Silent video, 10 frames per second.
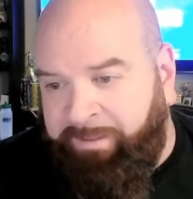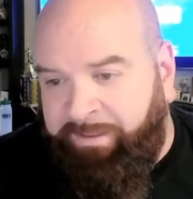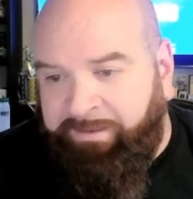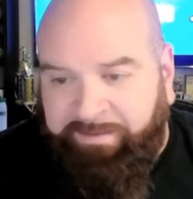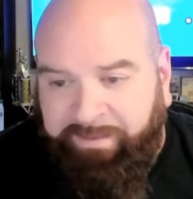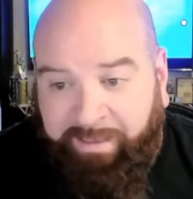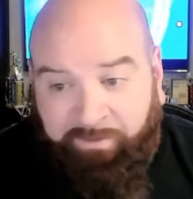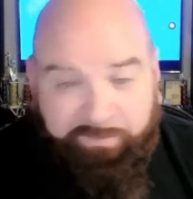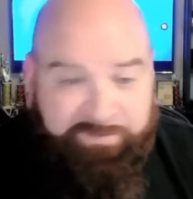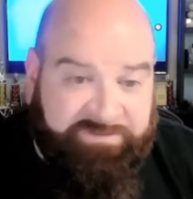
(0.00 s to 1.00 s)

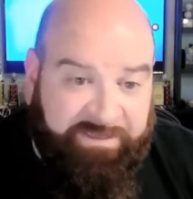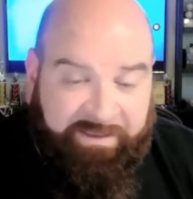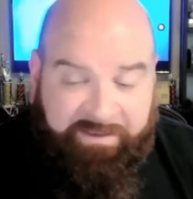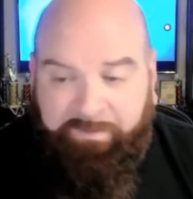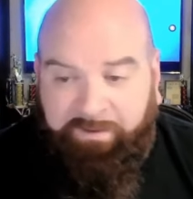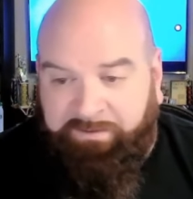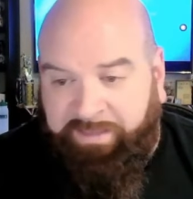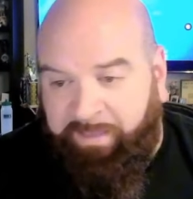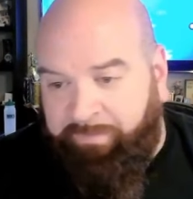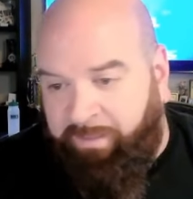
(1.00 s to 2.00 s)
Indiana, we'll see. That could be a good
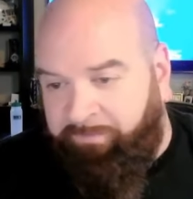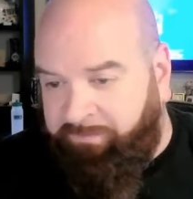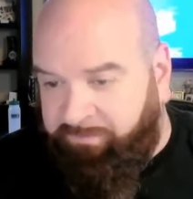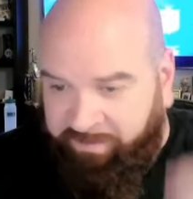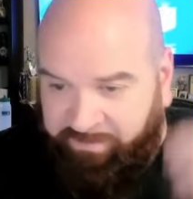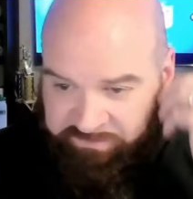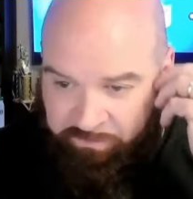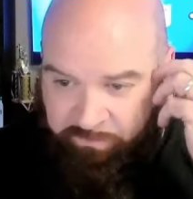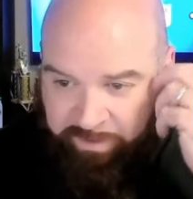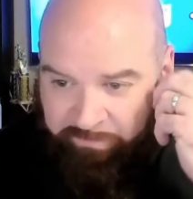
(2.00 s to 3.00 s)
game now. I mean, Indiana's
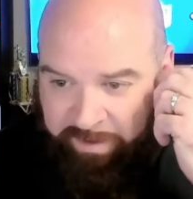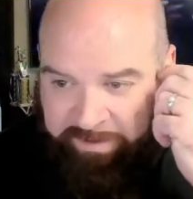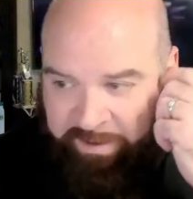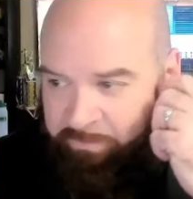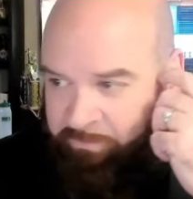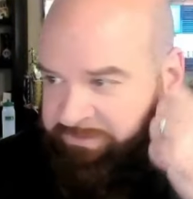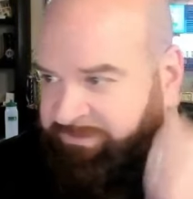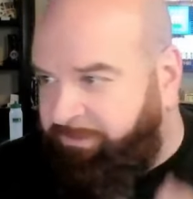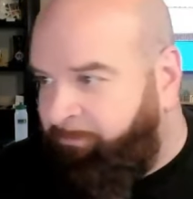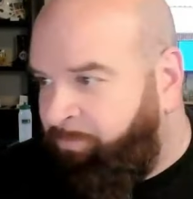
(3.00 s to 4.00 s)
doing well right now, but we'll
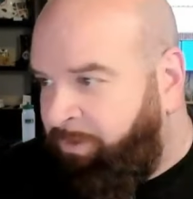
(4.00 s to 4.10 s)
see.